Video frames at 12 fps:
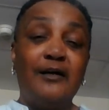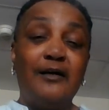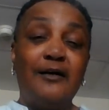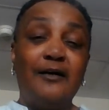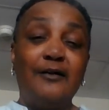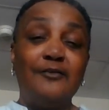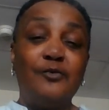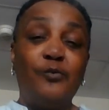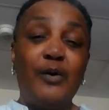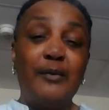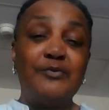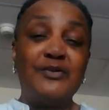the
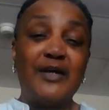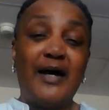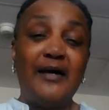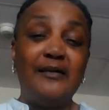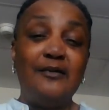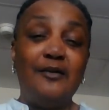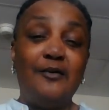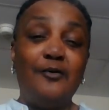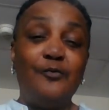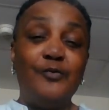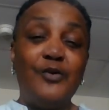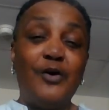website.
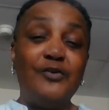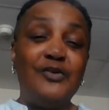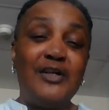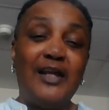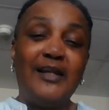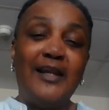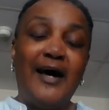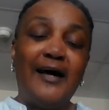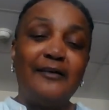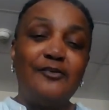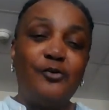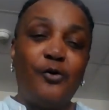A lot
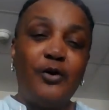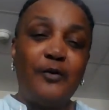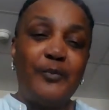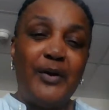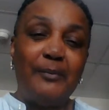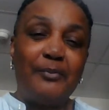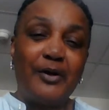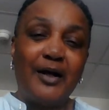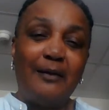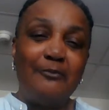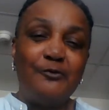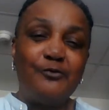of toilet paper
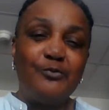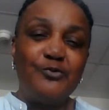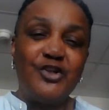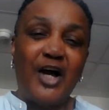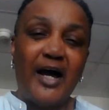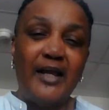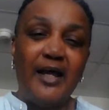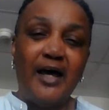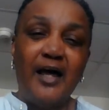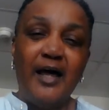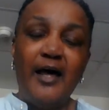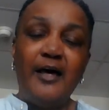coming from China.
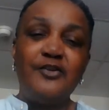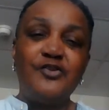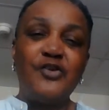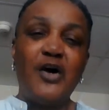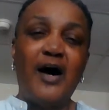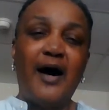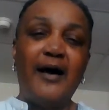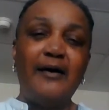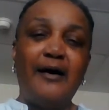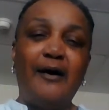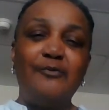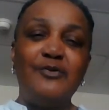So
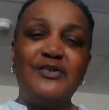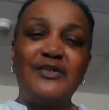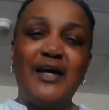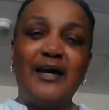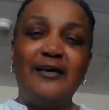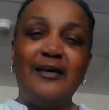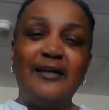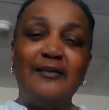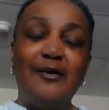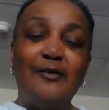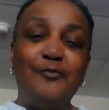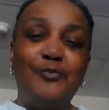I was saying,
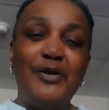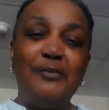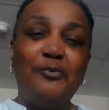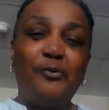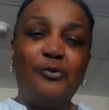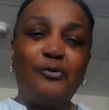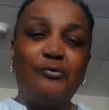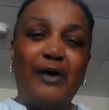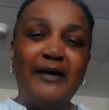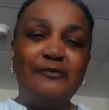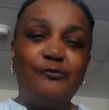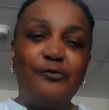and people were
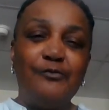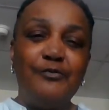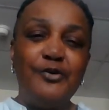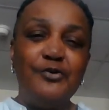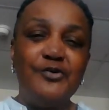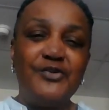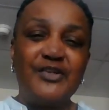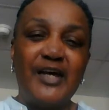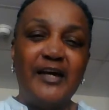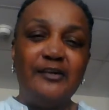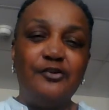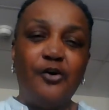writing reviews
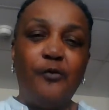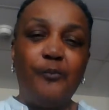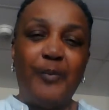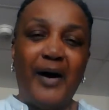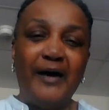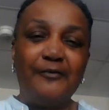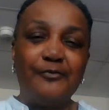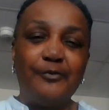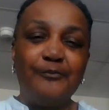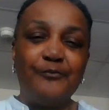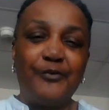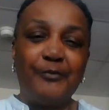saying don't buy
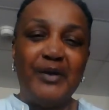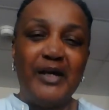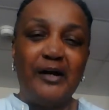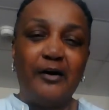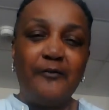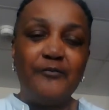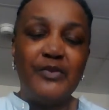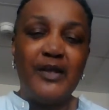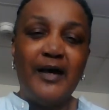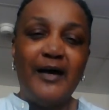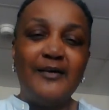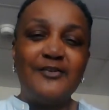from here.
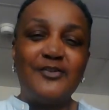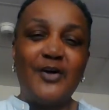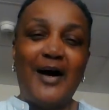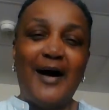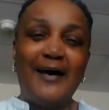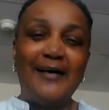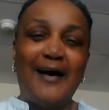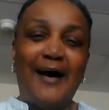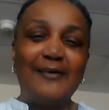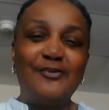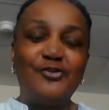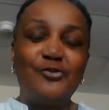So
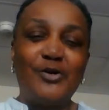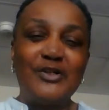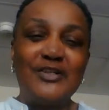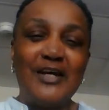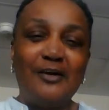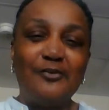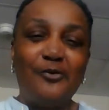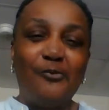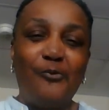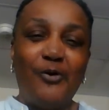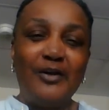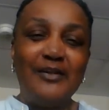I sure as hell don't
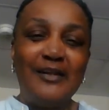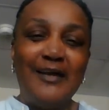want